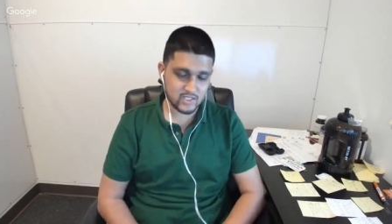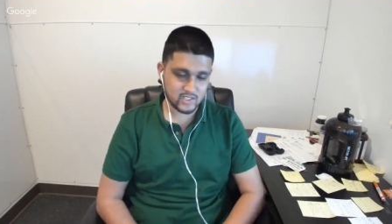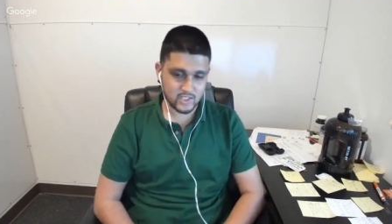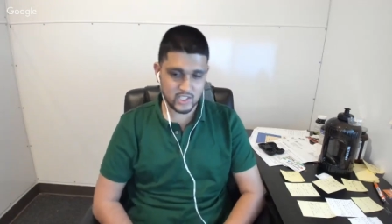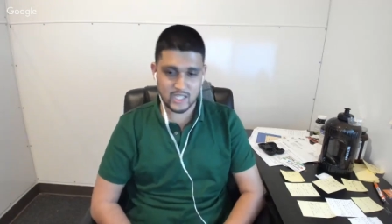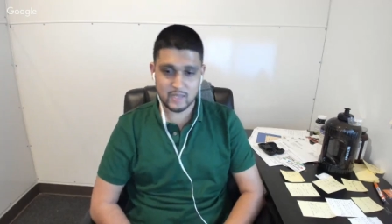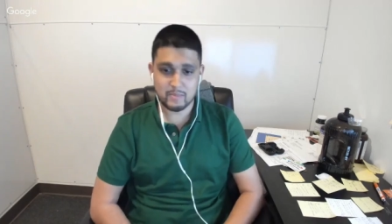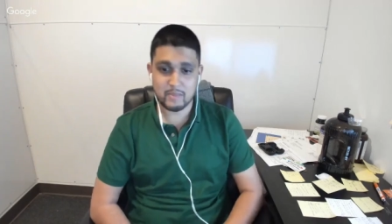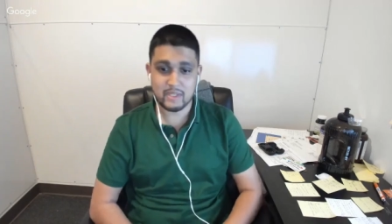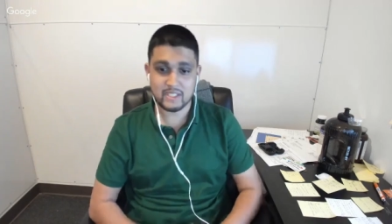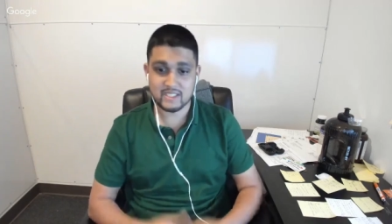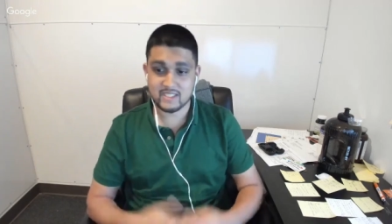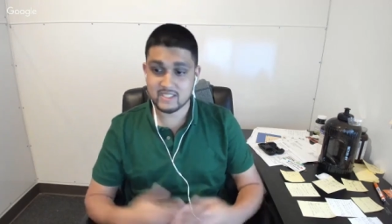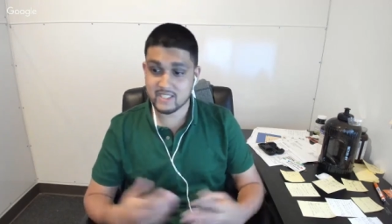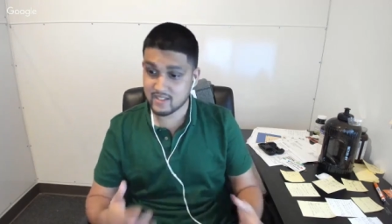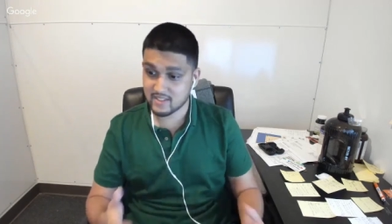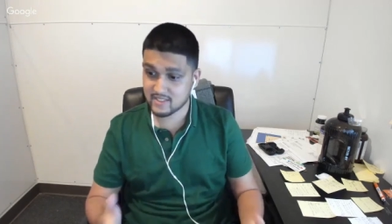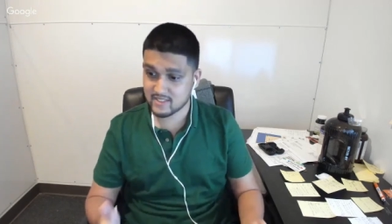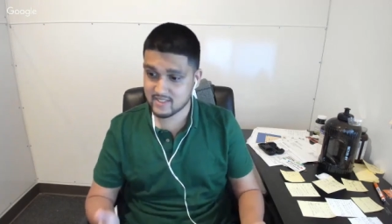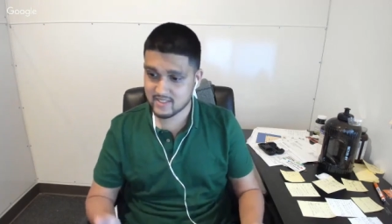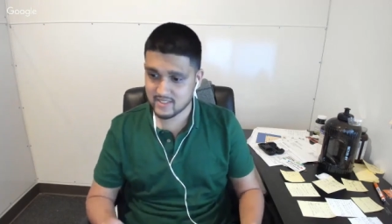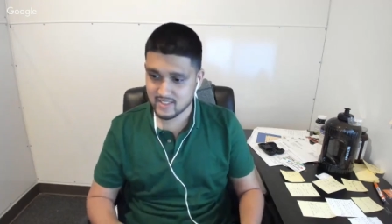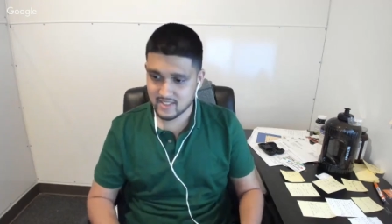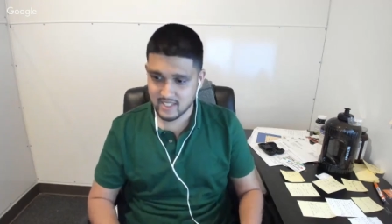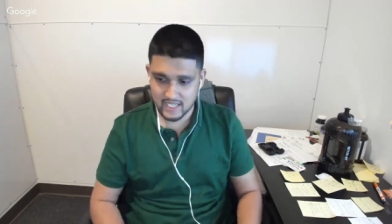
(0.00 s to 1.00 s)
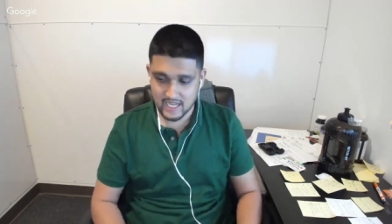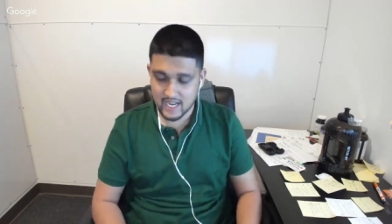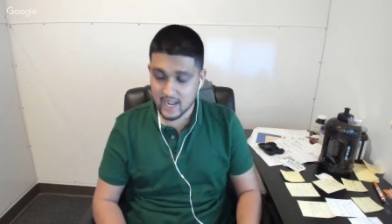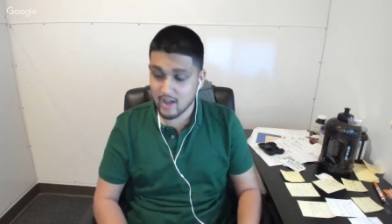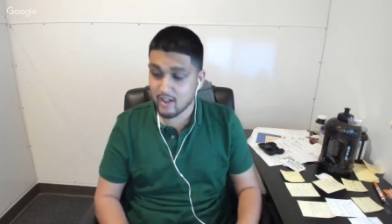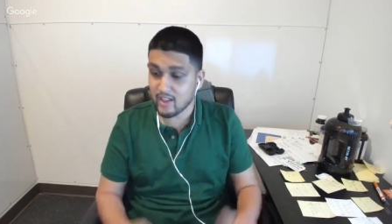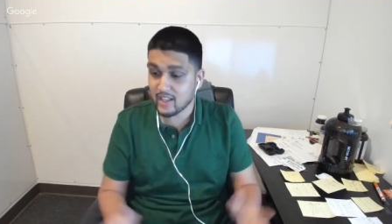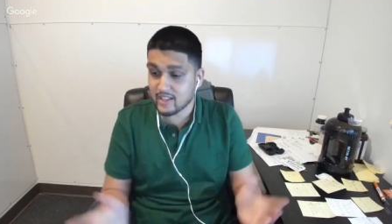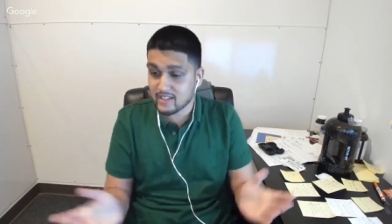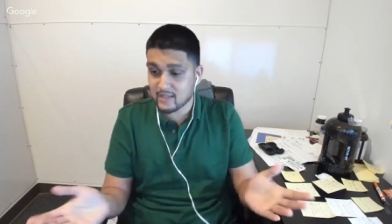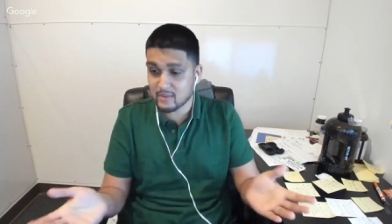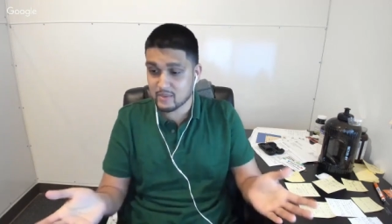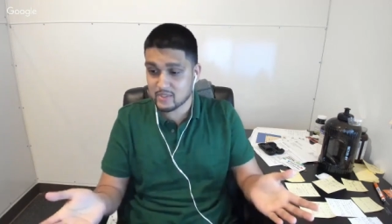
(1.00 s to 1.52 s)
Check my sales. And
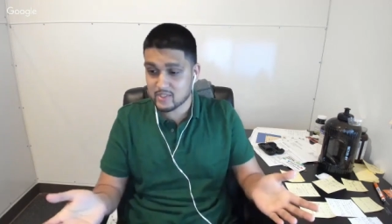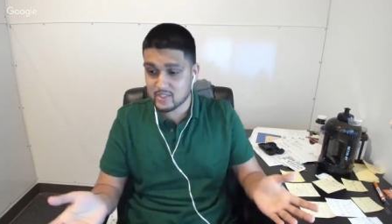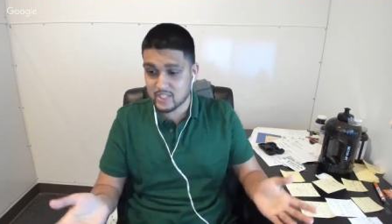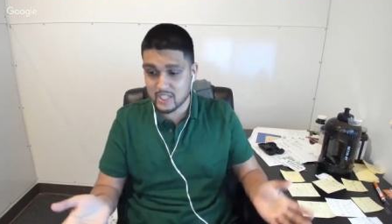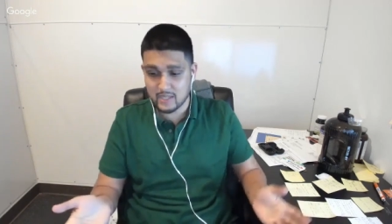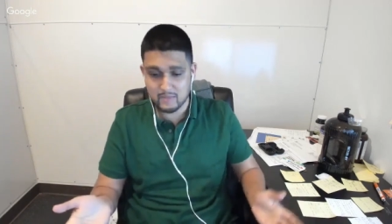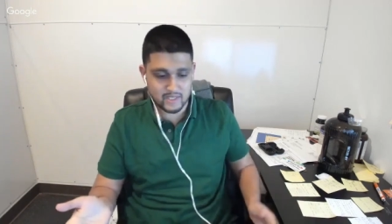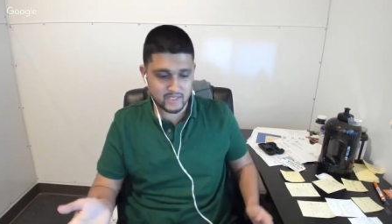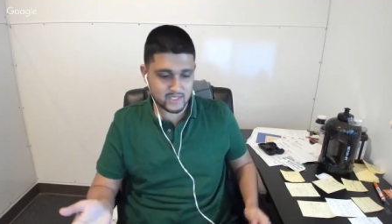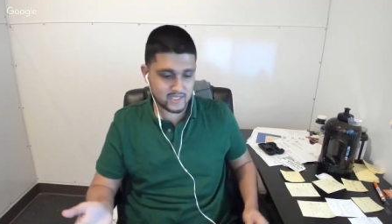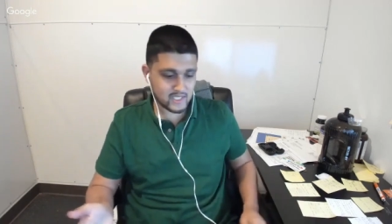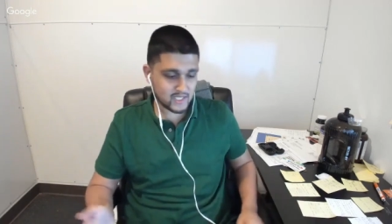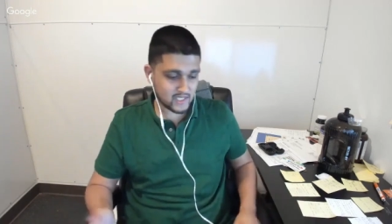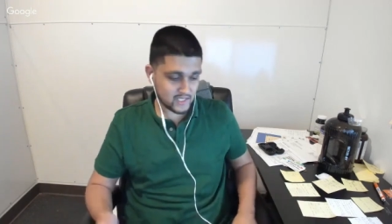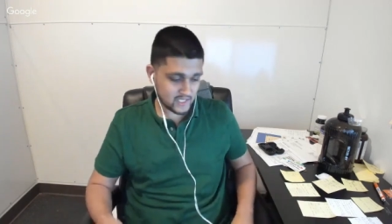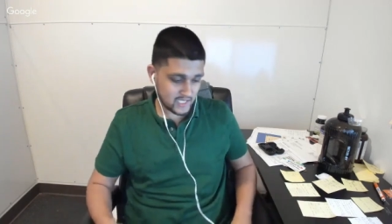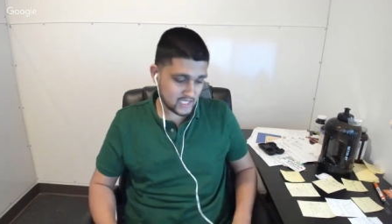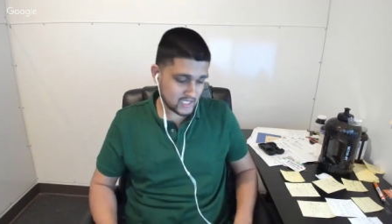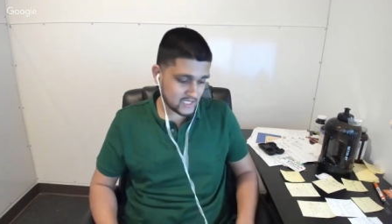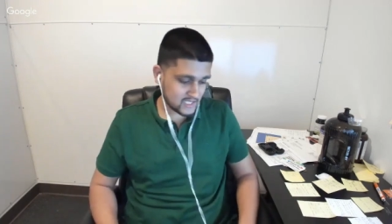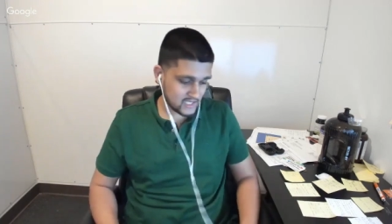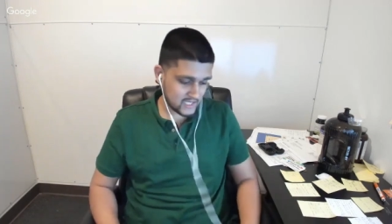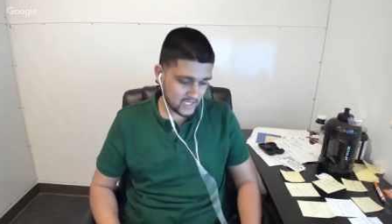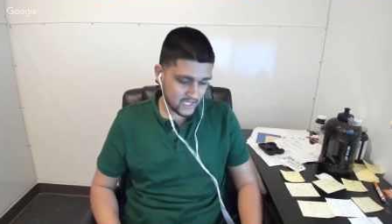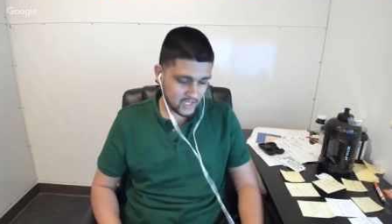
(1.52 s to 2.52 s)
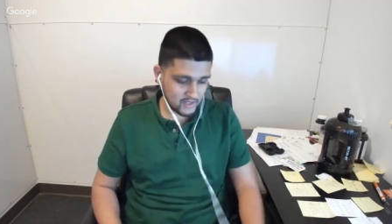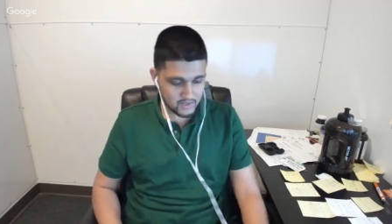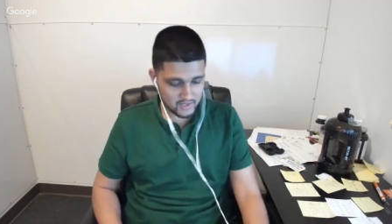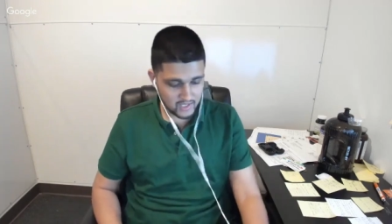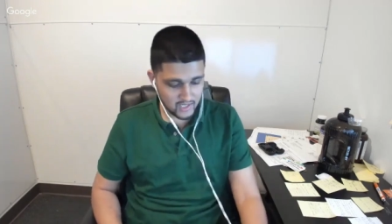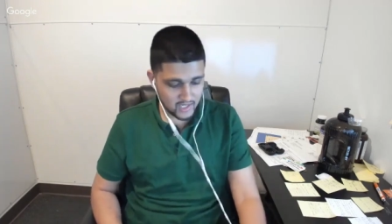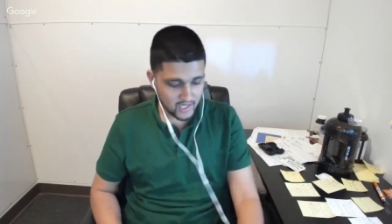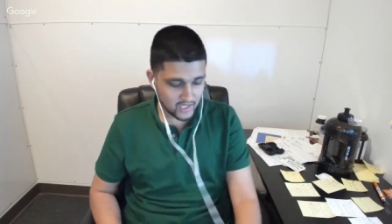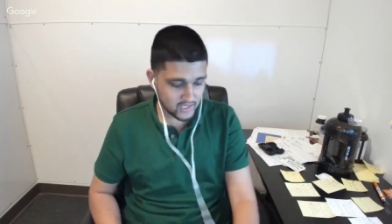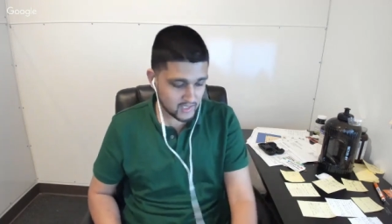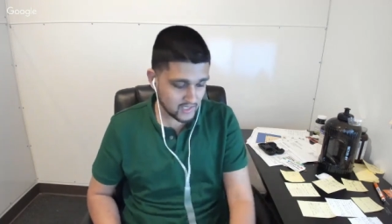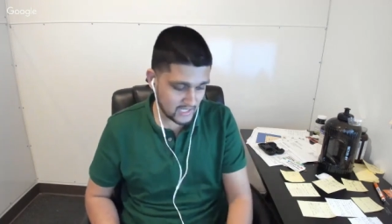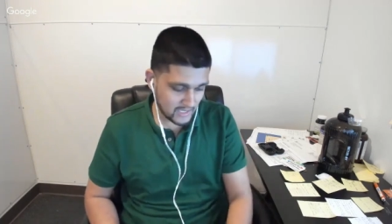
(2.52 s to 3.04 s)
all I did was check my sales. Honestly, I don't
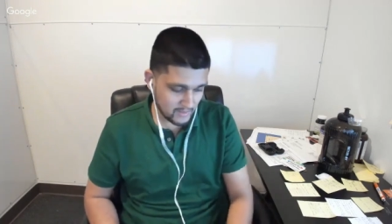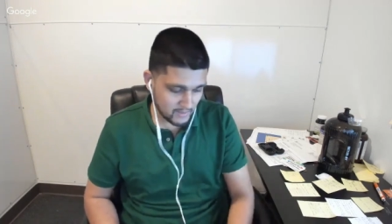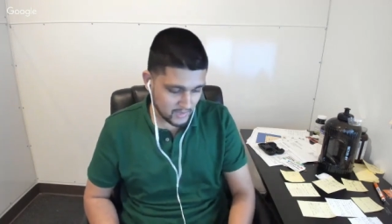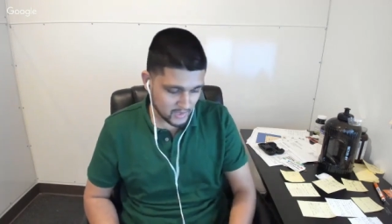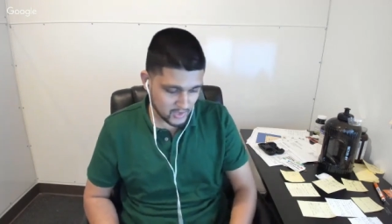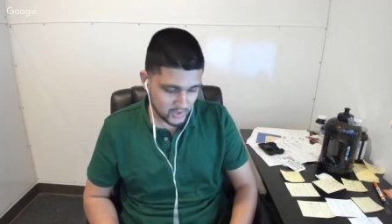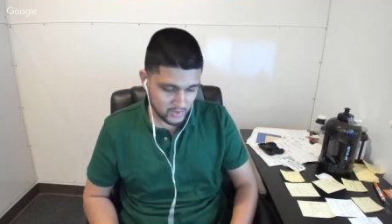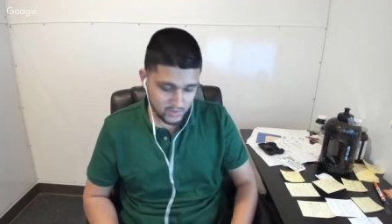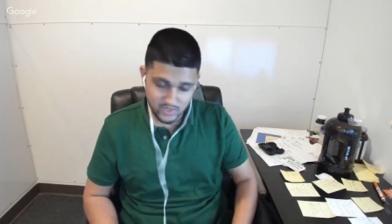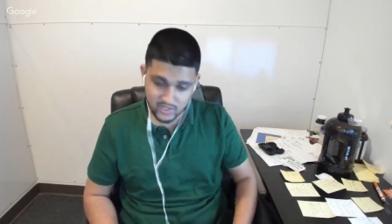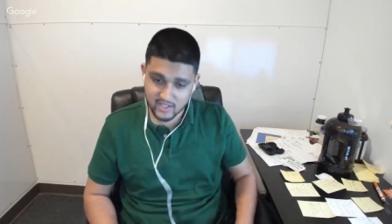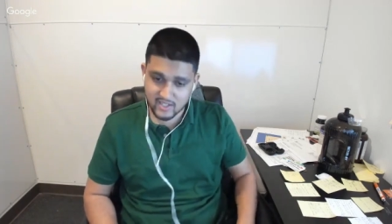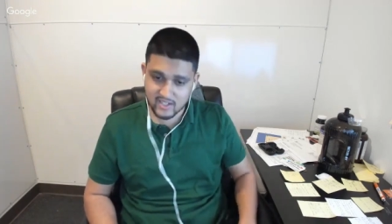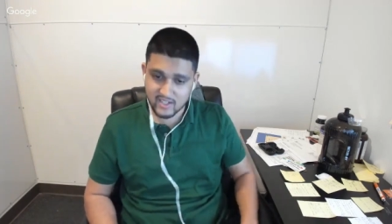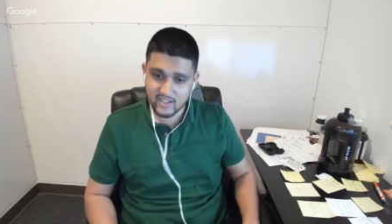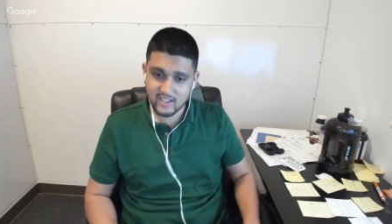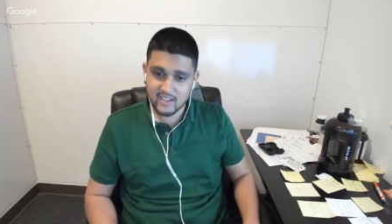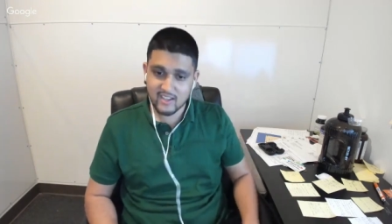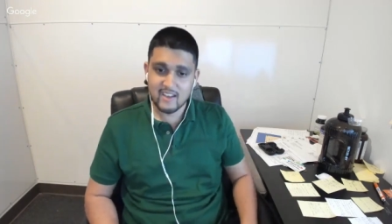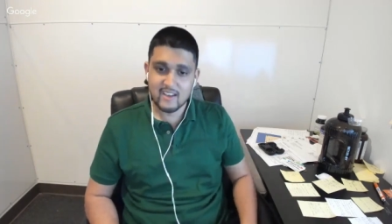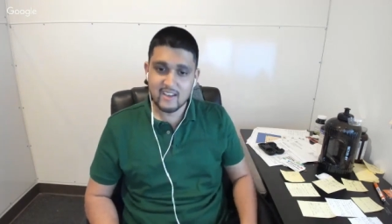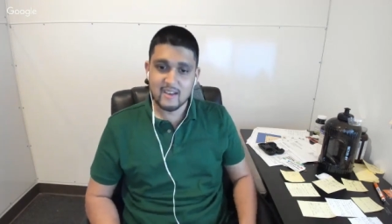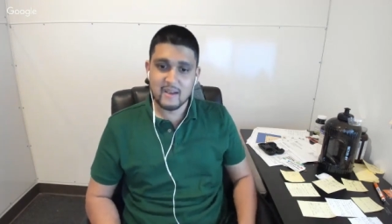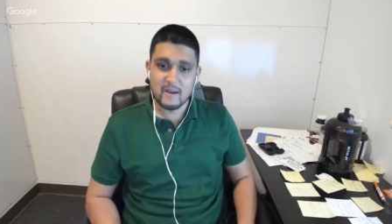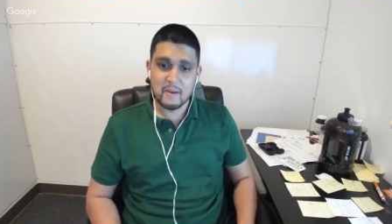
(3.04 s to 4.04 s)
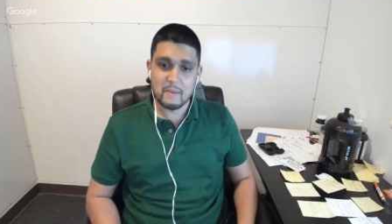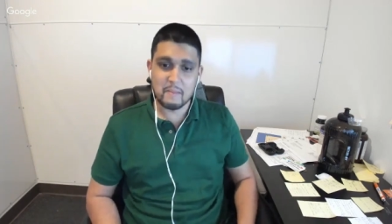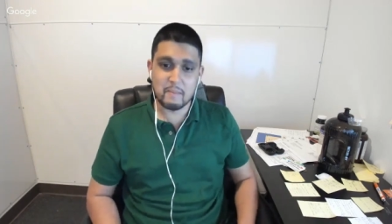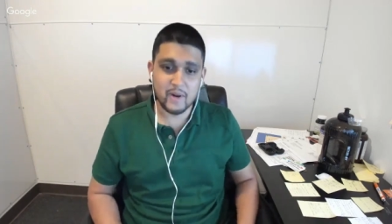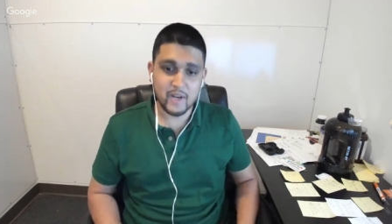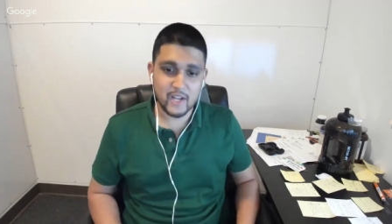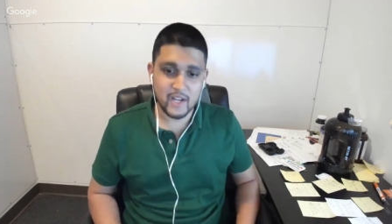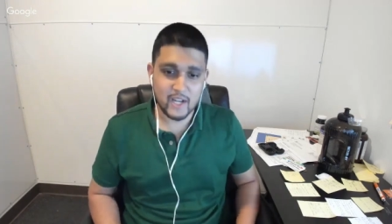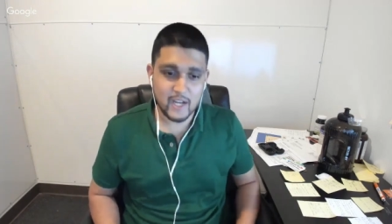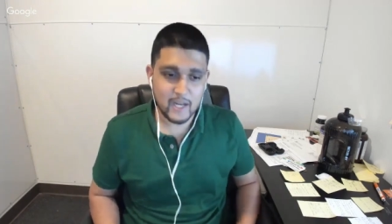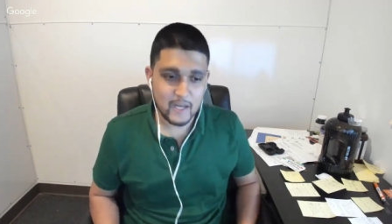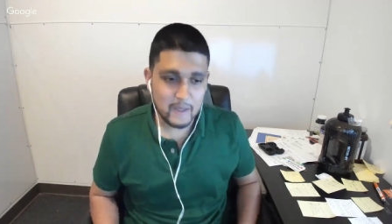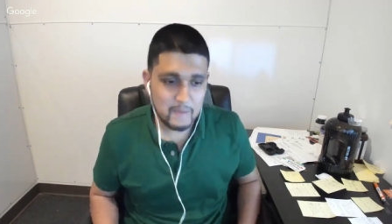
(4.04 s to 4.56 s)
think I did that much work.
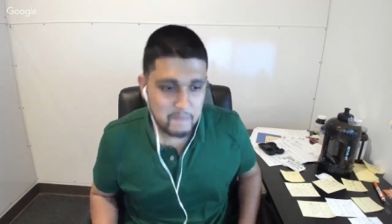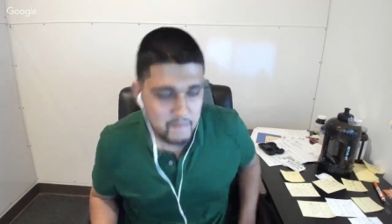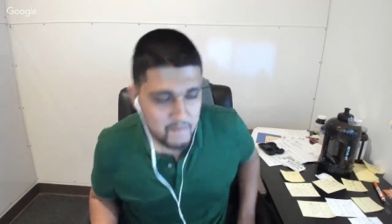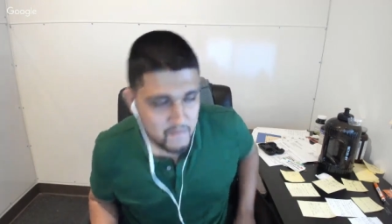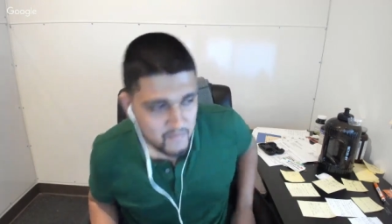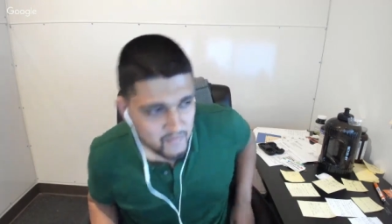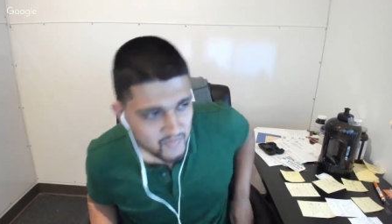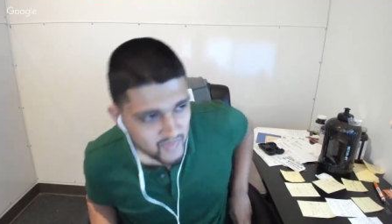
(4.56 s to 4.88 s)
But um,